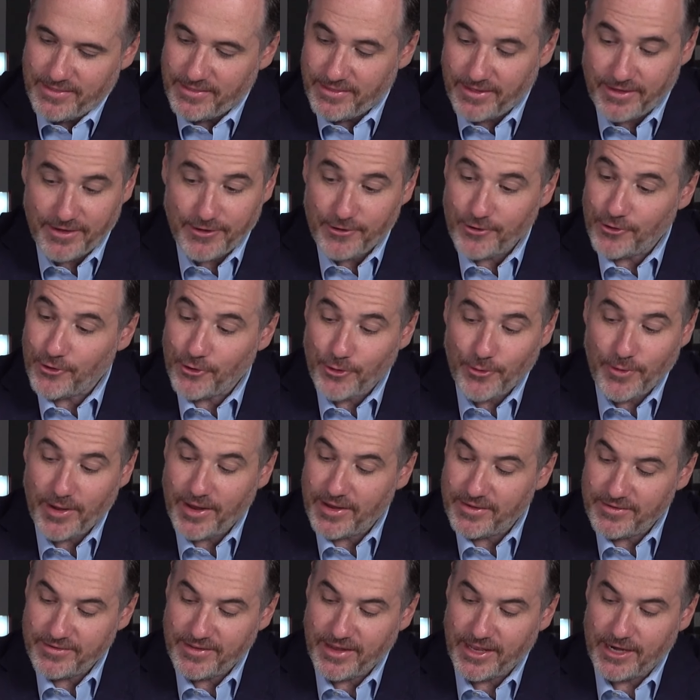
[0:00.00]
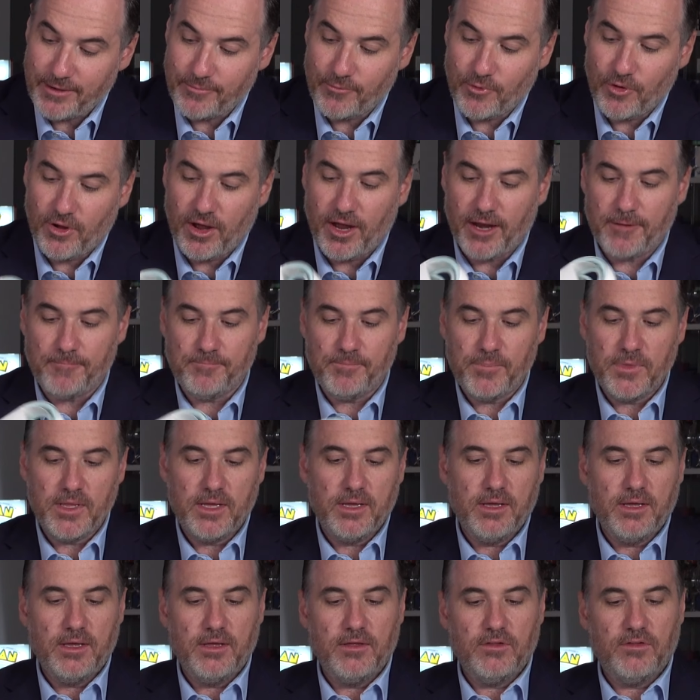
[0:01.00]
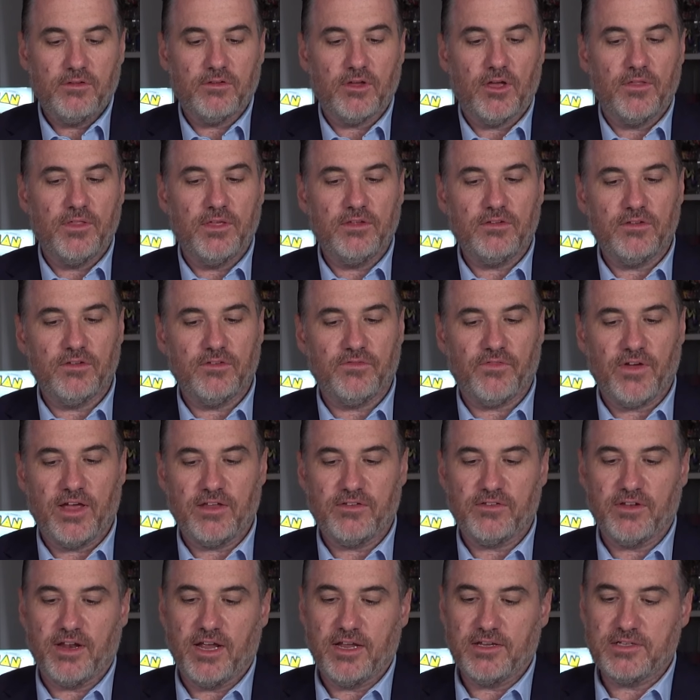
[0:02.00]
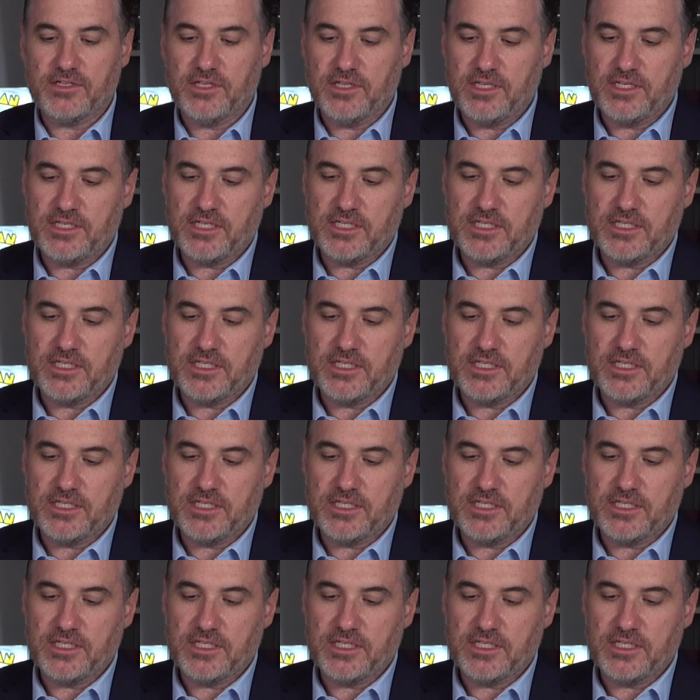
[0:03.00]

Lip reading: They always get them right. So this is fascinating. So this